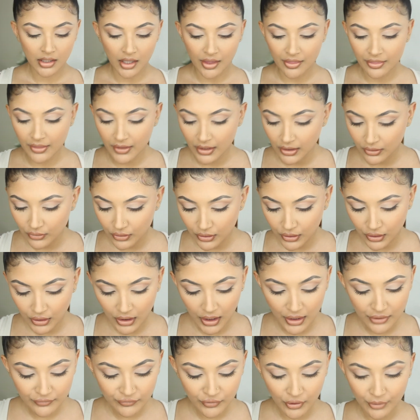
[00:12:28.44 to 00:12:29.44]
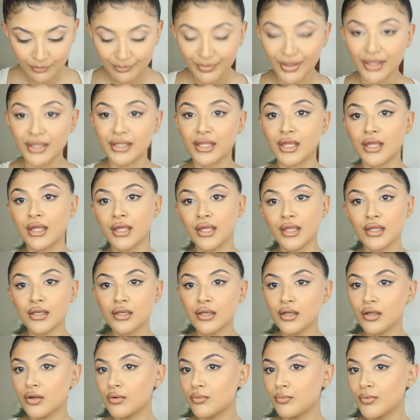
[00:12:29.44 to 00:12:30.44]
then I'll kind of go back
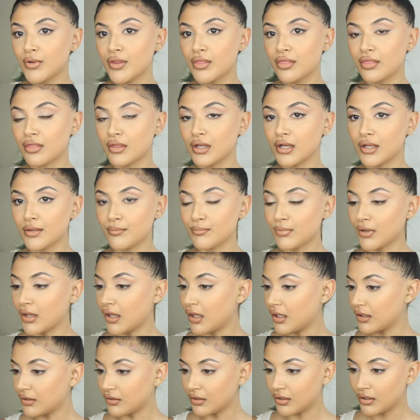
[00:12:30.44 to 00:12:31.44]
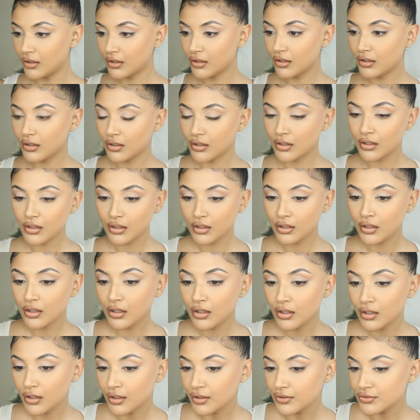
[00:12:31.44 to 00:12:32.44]
in with the lip liner
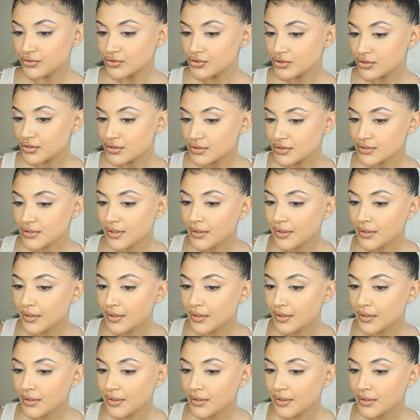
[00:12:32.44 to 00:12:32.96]
and just...